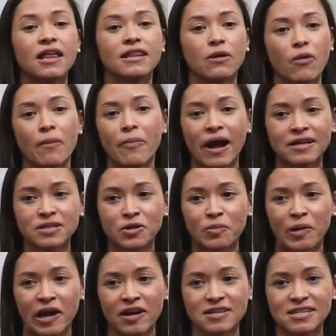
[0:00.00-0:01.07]
They want practical
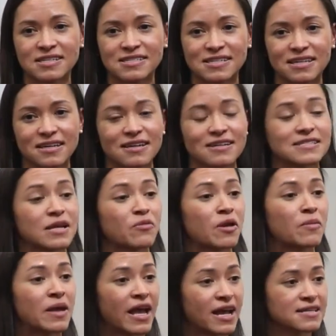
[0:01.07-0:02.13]
parenting skills. They
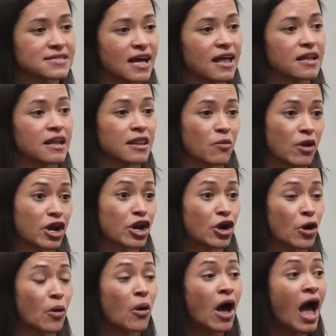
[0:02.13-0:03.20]
want to be hands-on and they want to
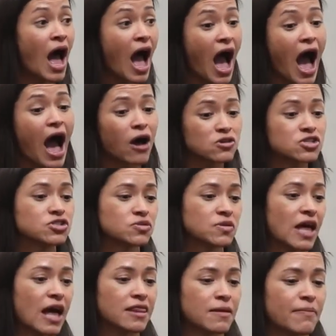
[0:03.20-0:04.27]
know how to do
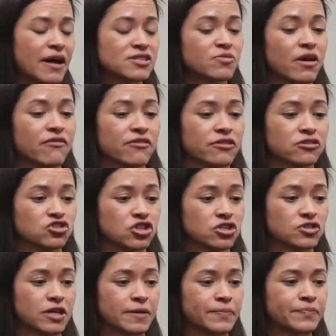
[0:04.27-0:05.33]
that in the best way for their
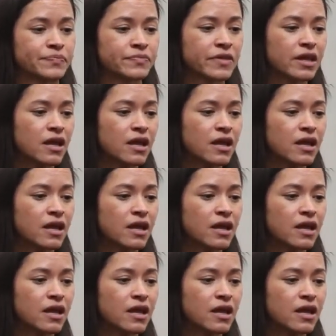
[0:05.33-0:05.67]
children.